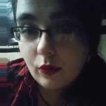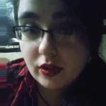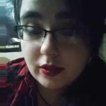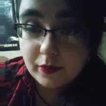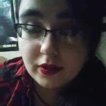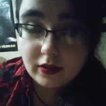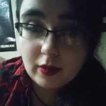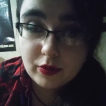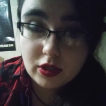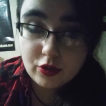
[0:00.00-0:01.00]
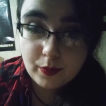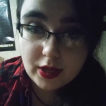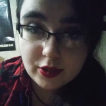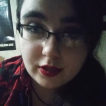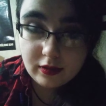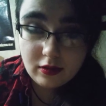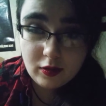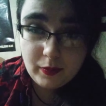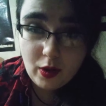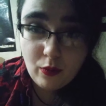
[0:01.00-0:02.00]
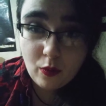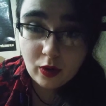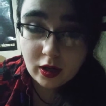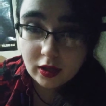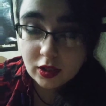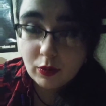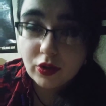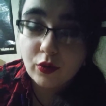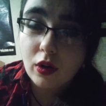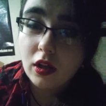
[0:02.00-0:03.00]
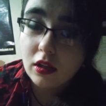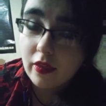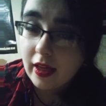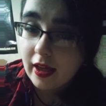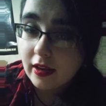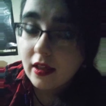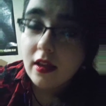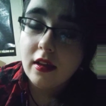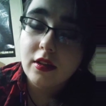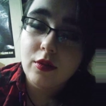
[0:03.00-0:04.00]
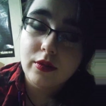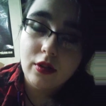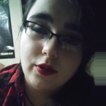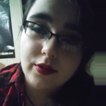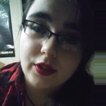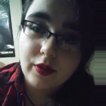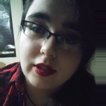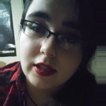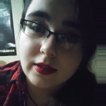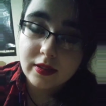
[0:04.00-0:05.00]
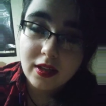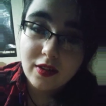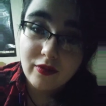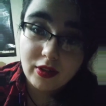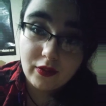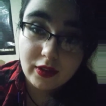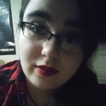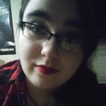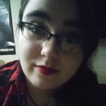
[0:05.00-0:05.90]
don't want them to sabotage your magic, because then your spell won't work. And you went through all of that and used all those ingredients for nothing.